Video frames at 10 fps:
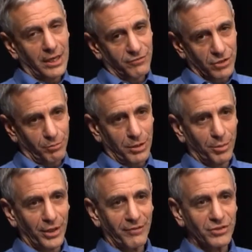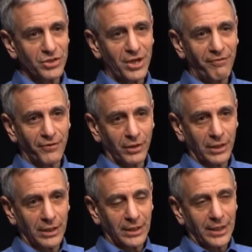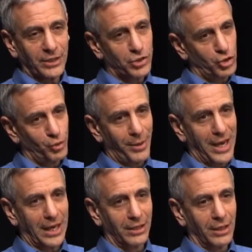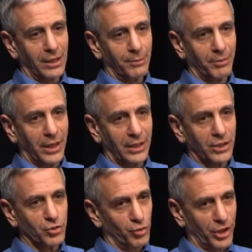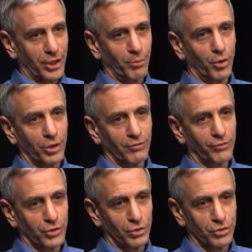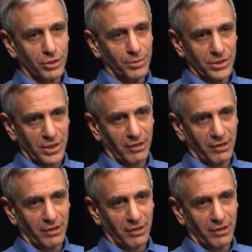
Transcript: And if some people have to suffer, it's too bad, but it's really important for Jews to be